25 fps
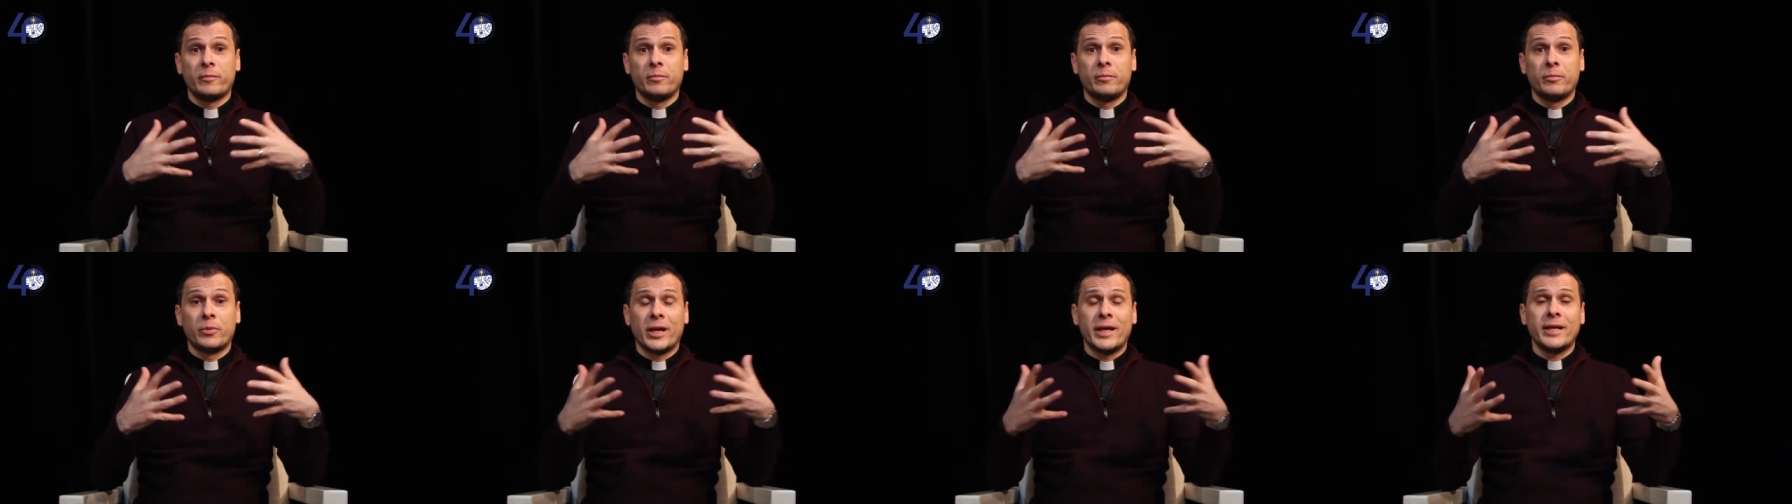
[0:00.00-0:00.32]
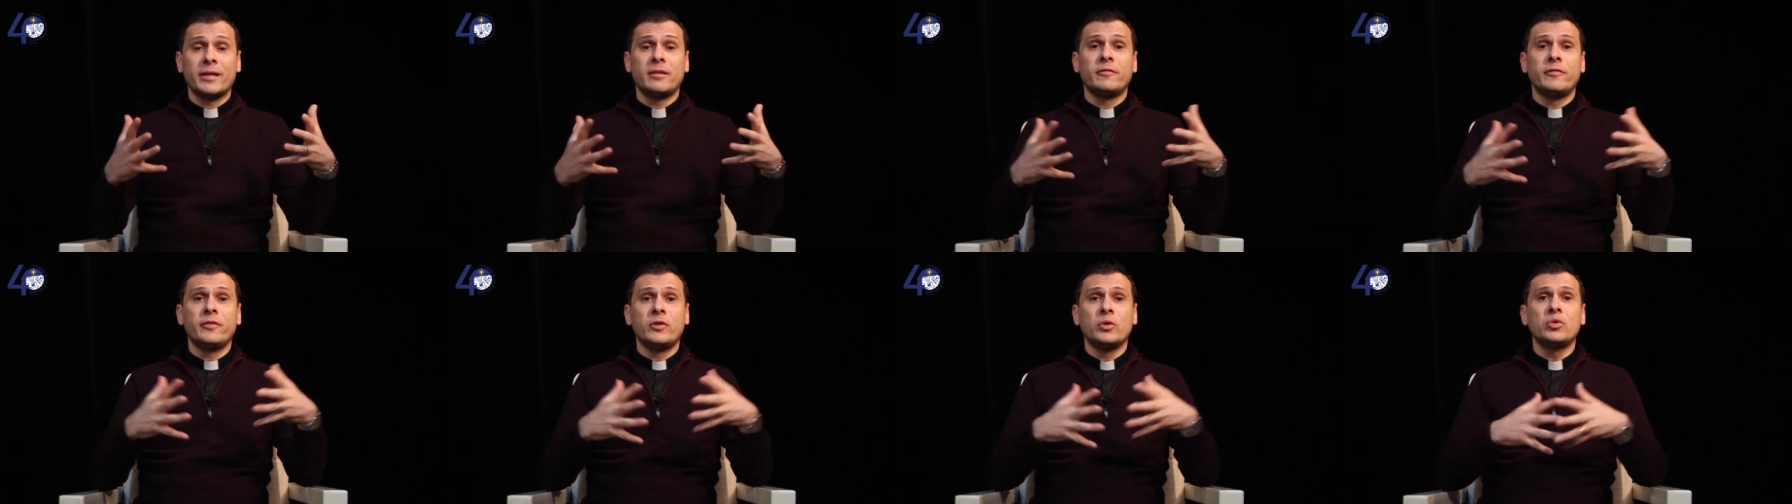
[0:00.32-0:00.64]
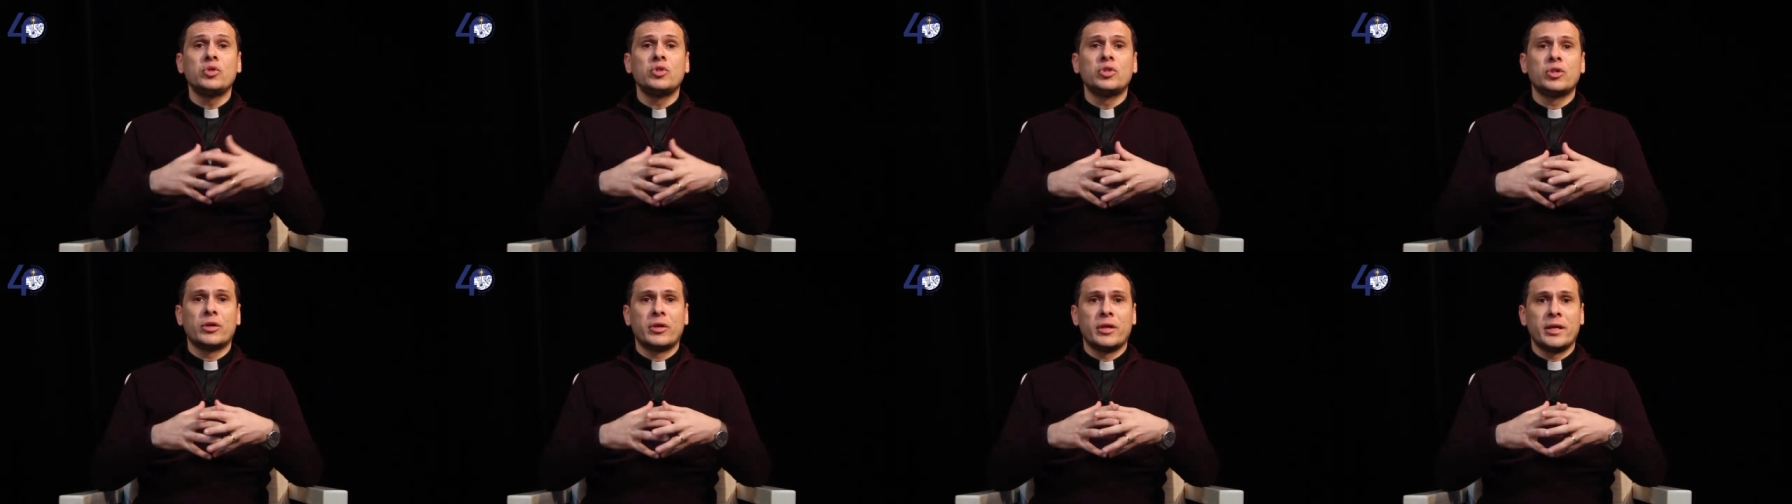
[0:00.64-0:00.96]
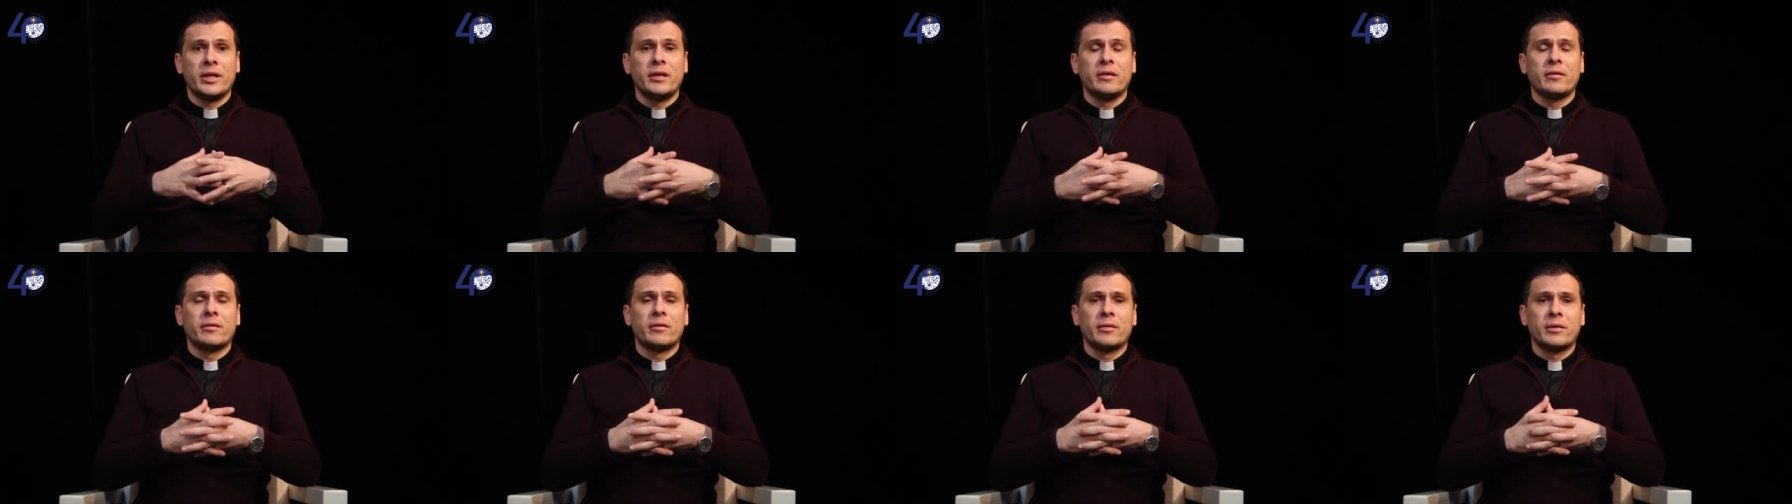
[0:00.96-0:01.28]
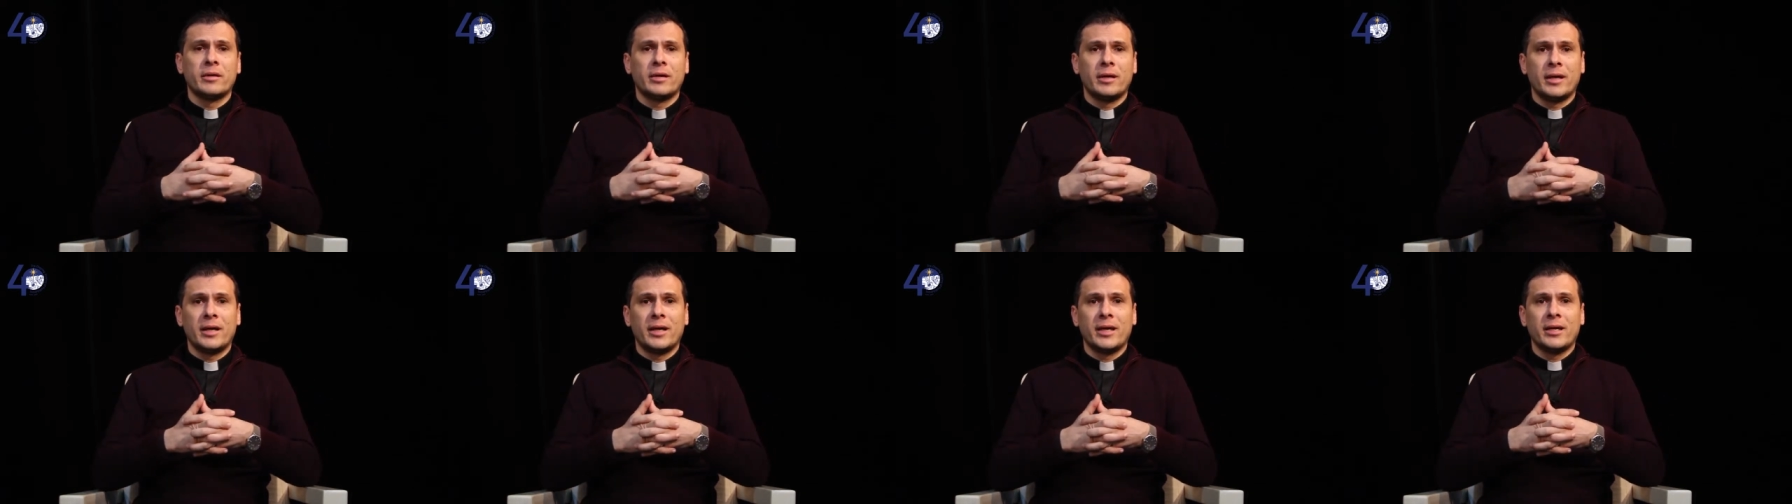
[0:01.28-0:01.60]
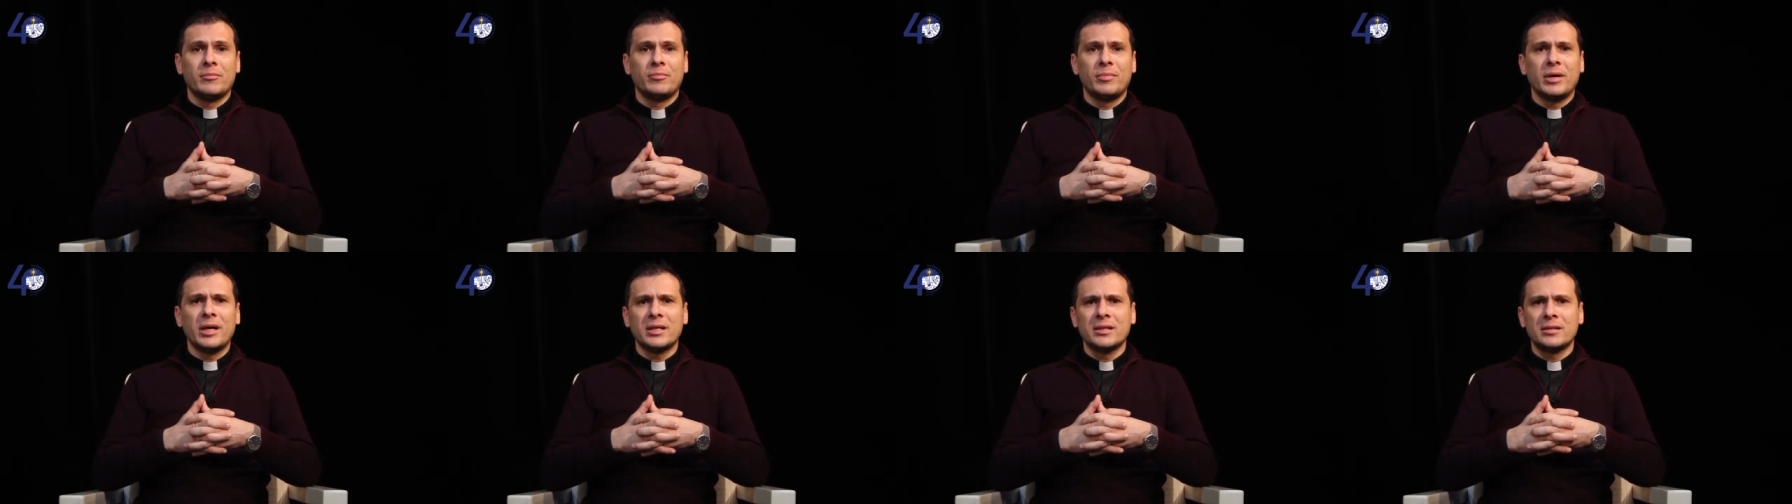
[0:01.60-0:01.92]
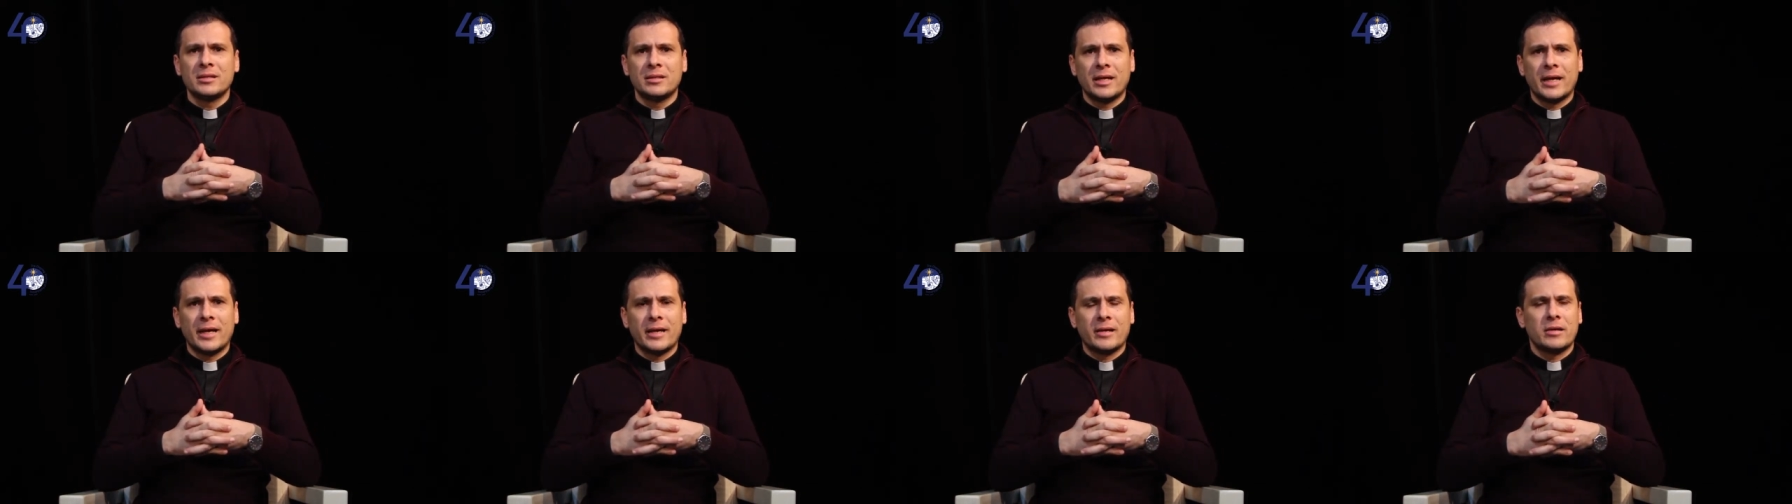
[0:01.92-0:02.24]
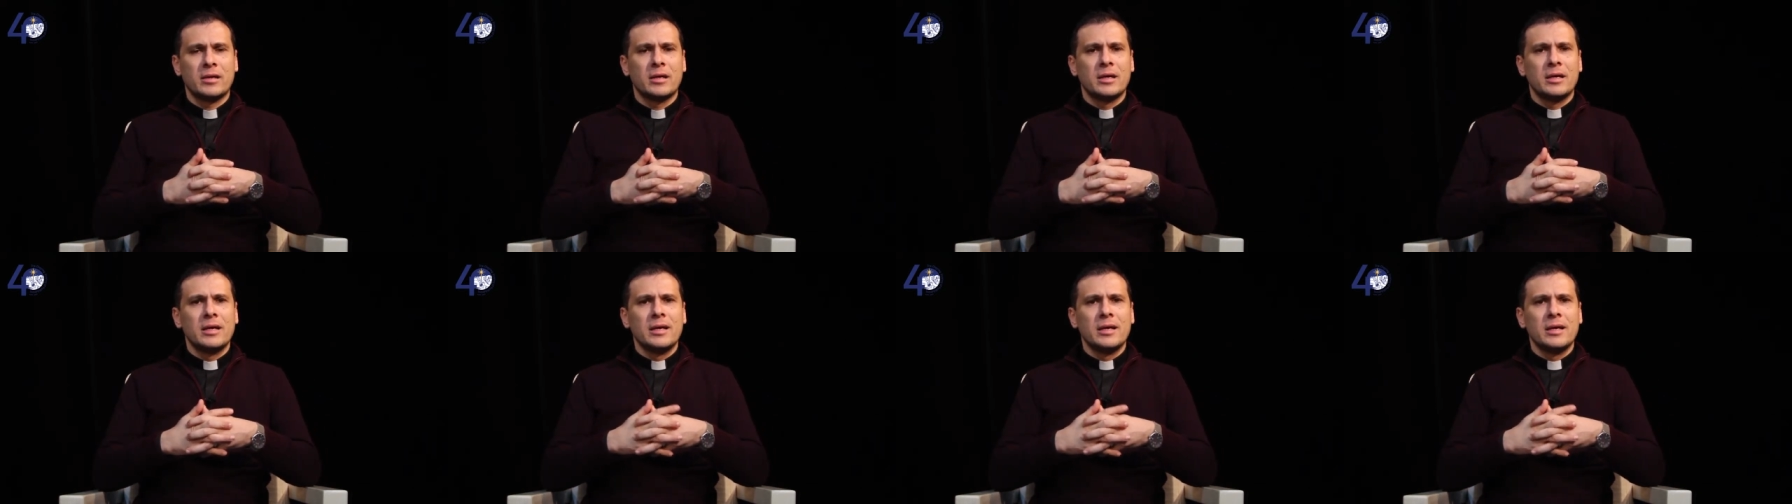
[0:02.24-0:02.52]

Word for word: bright future here uh, in Palestine